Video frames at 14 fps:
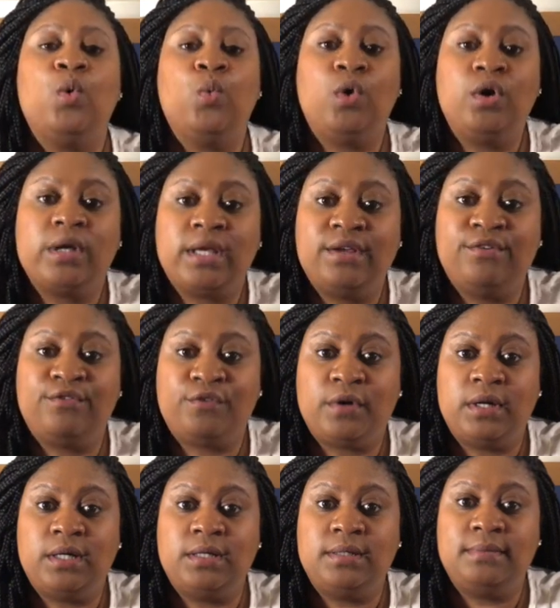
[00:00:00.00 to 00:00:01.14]
walking
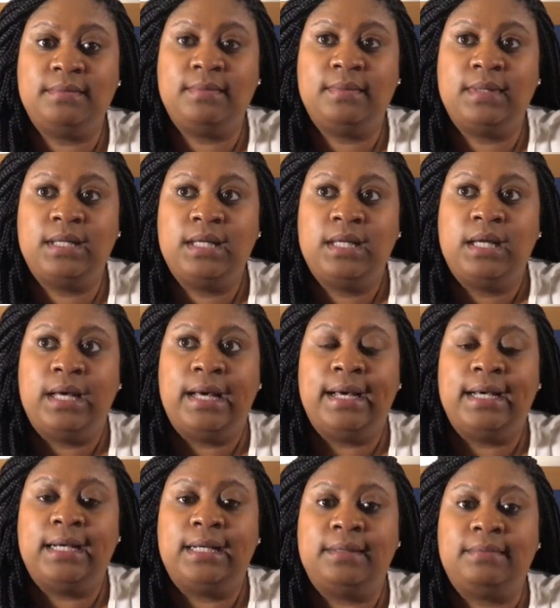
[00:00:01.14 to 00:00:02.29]
from
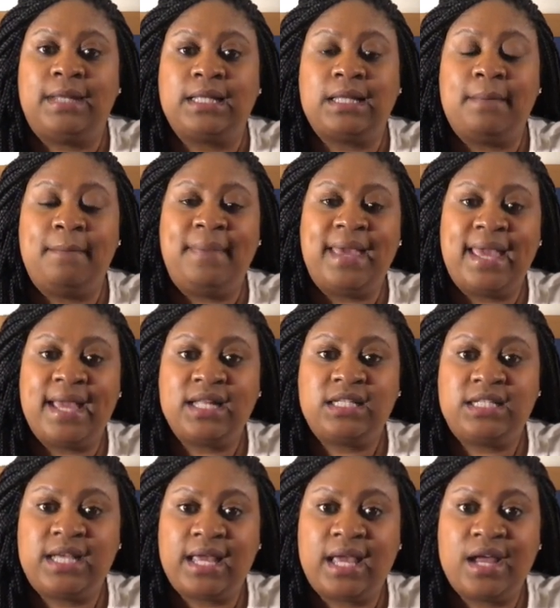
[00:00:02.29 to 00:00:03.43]
like the bag
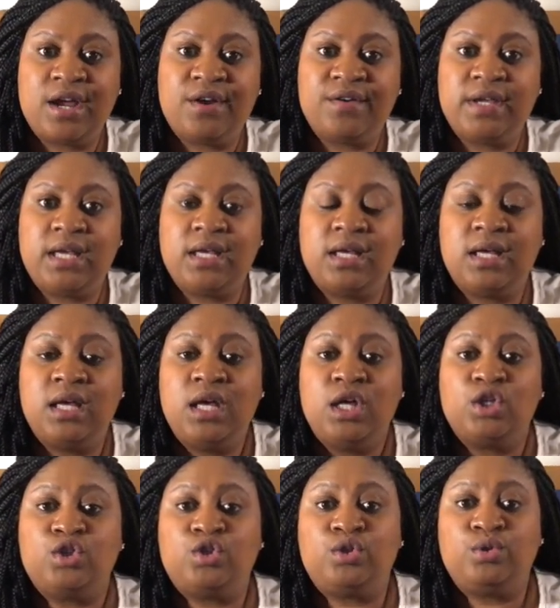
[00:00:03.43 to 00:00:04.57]
check area
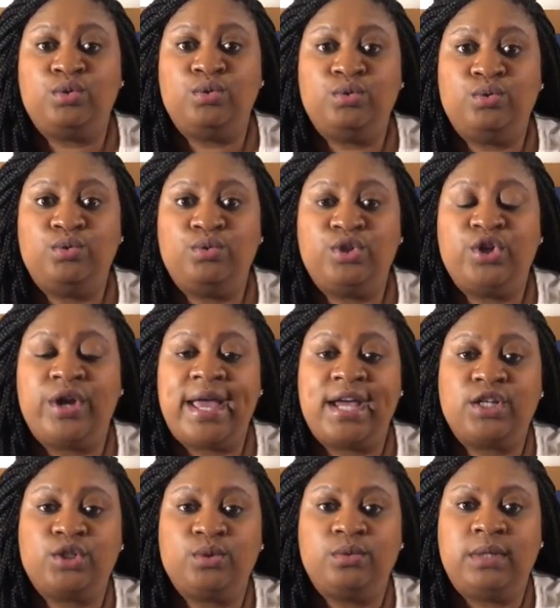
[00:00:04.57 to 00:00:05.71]
to your actual